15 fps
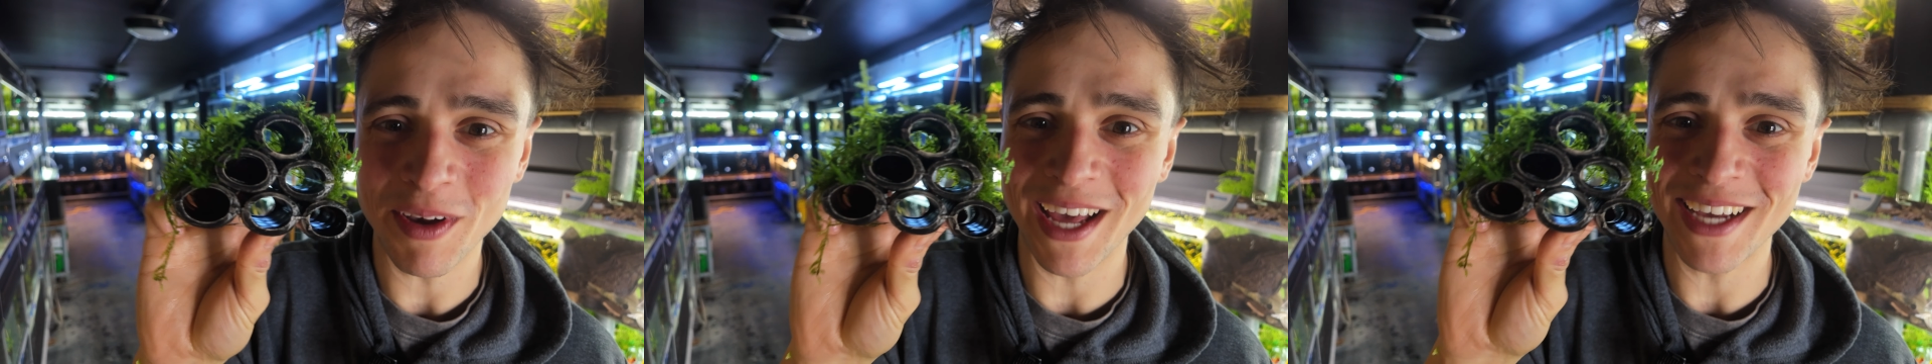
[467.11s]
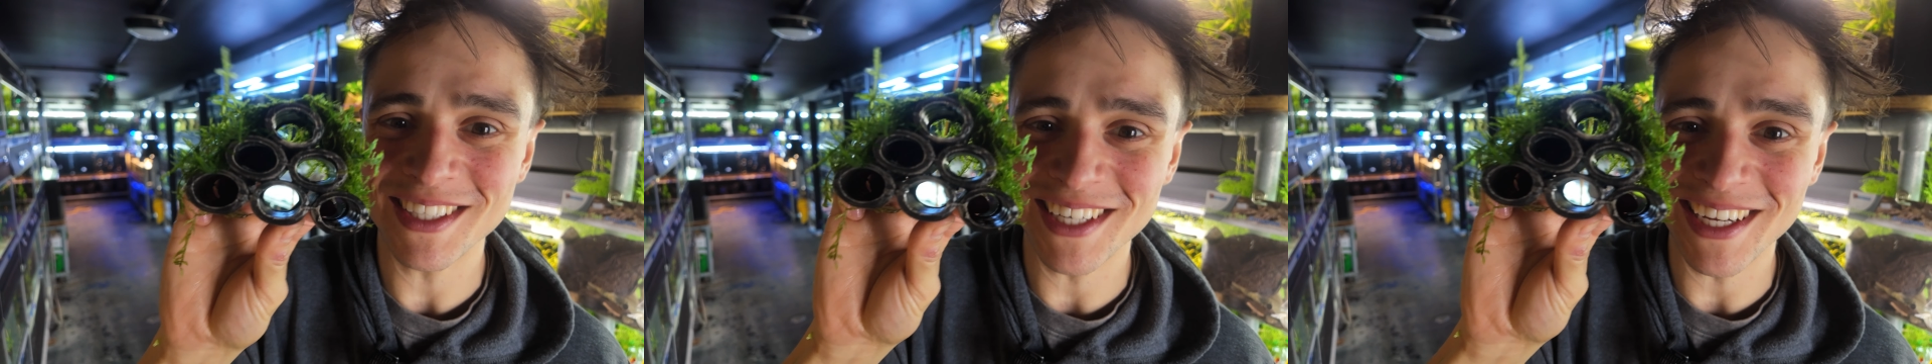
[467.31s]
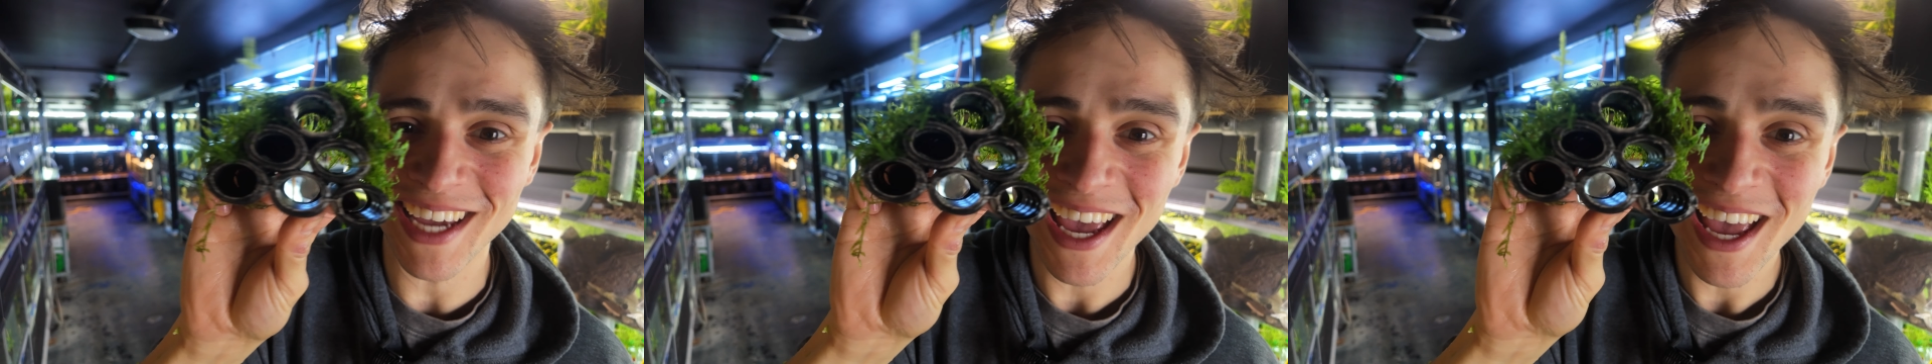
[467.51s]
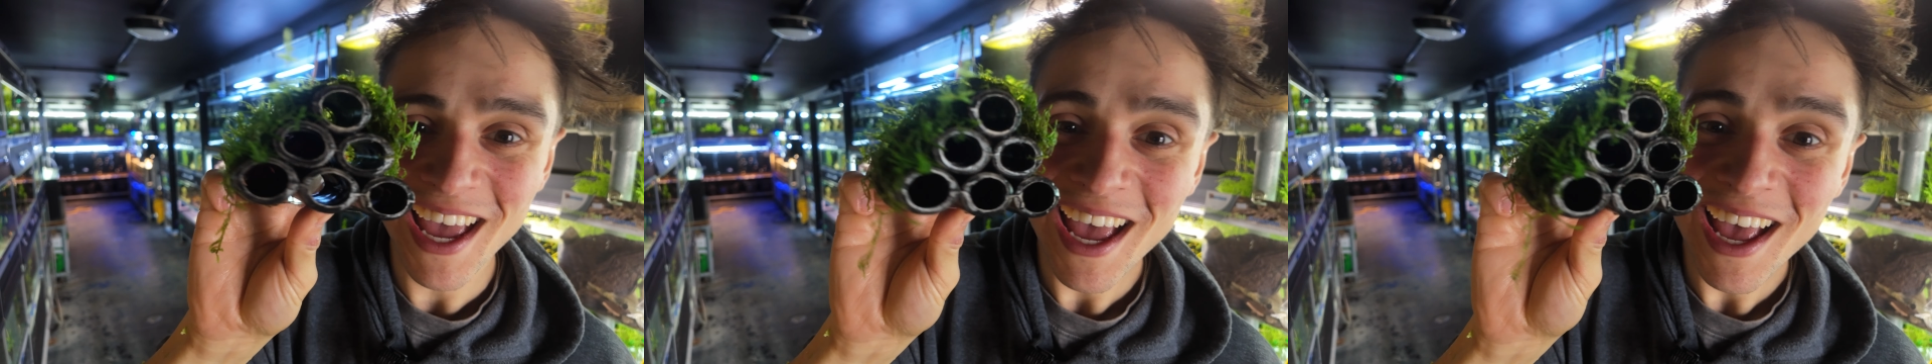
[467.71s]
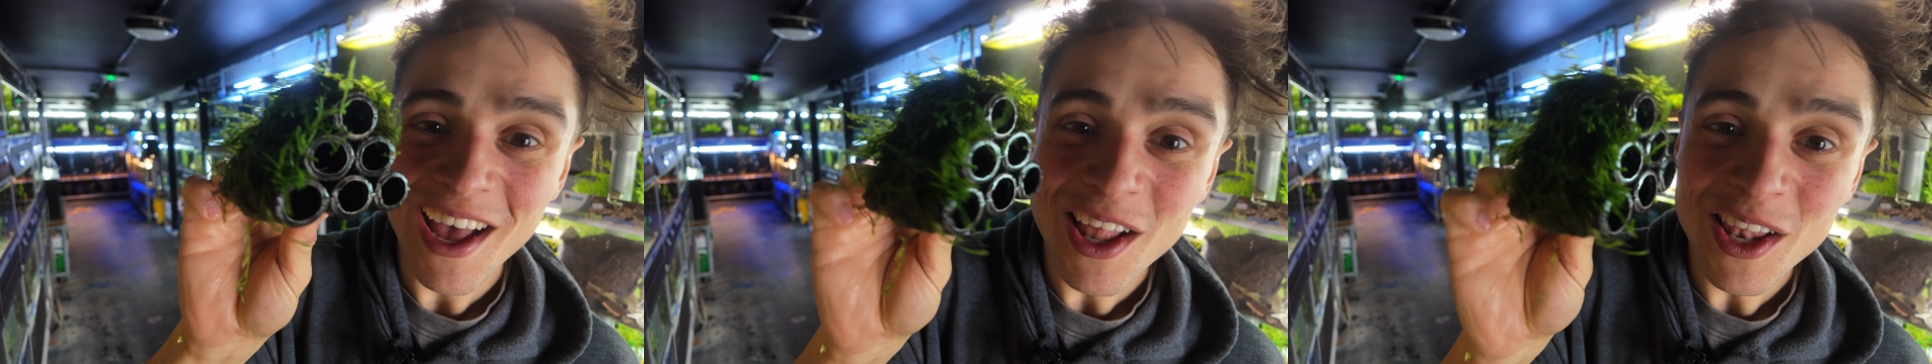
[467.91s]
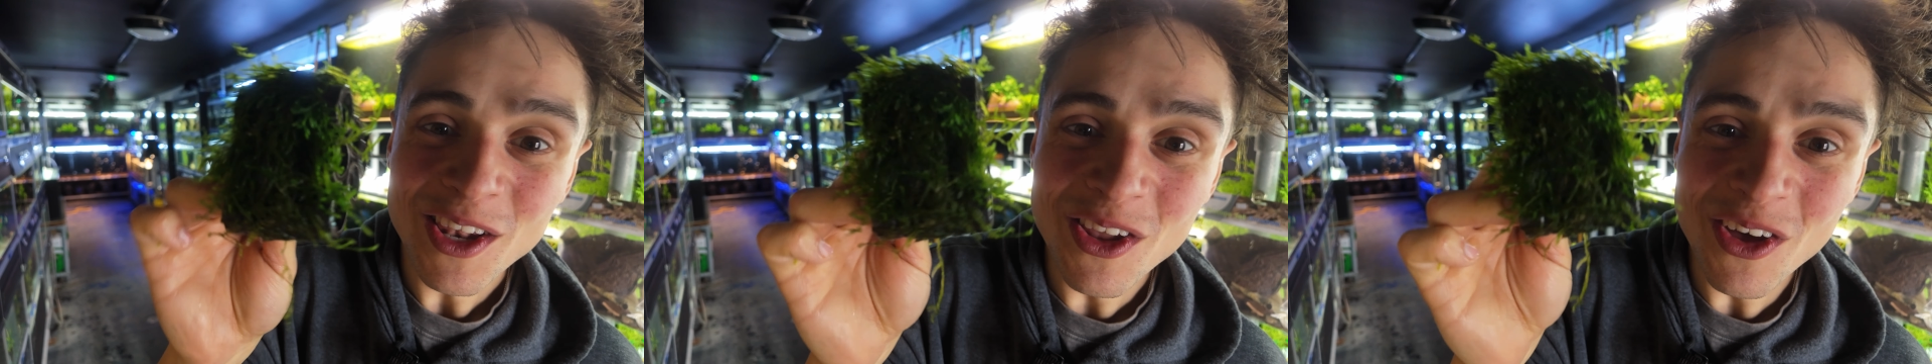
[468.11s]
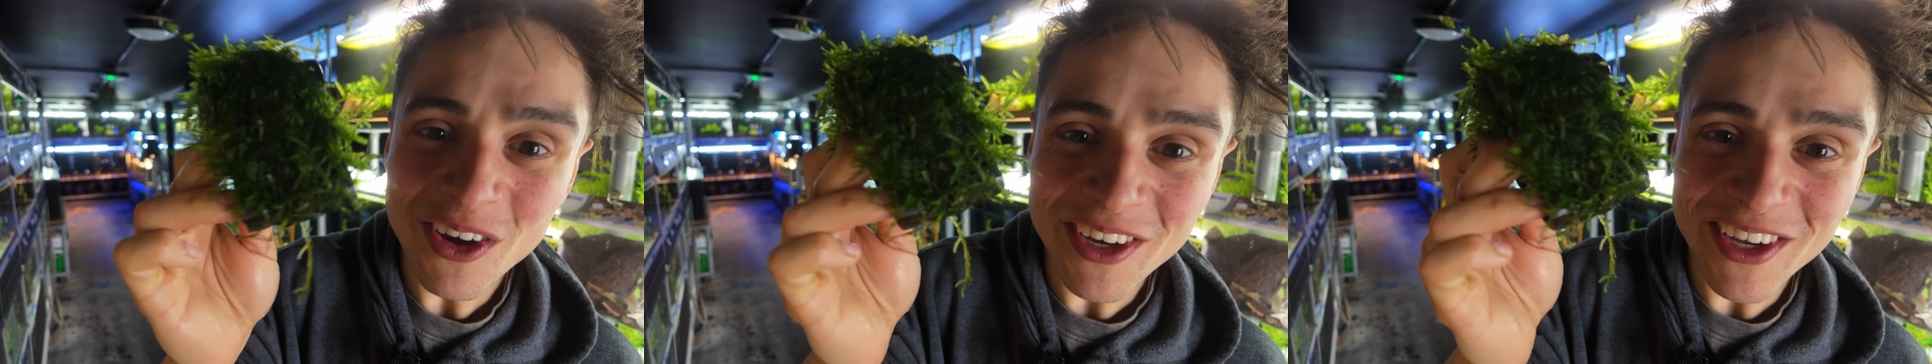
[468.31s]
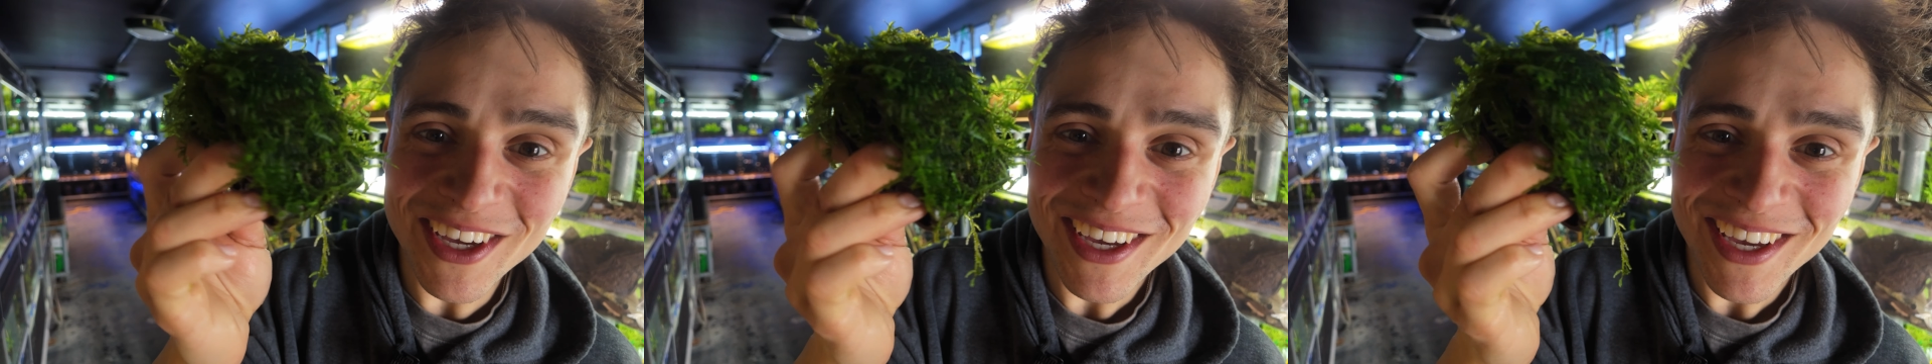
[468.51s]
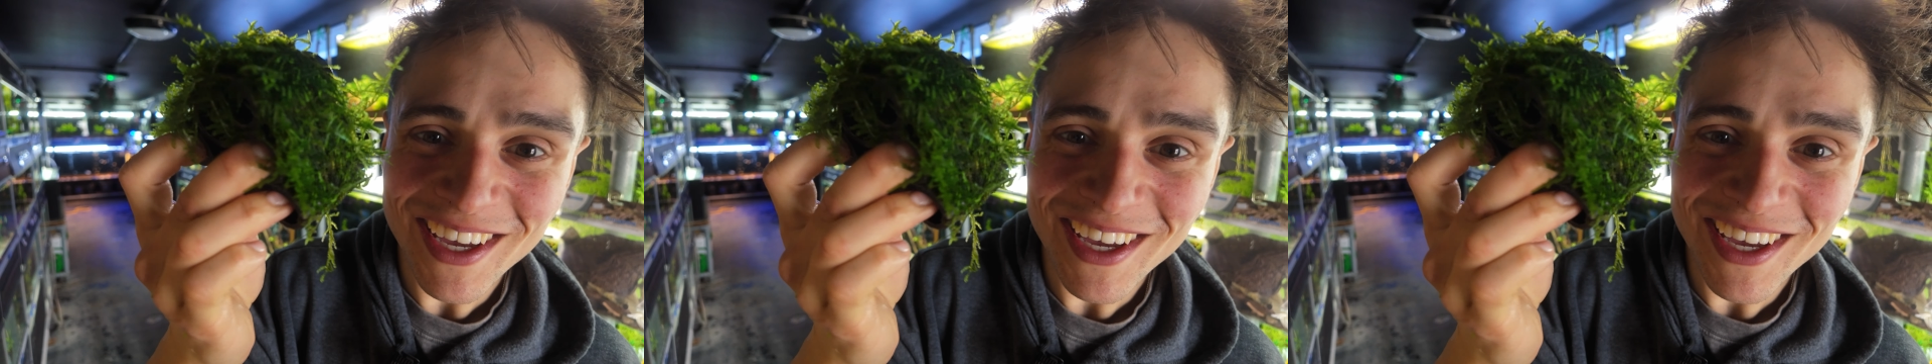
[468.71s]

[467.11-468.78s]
plastic. Look.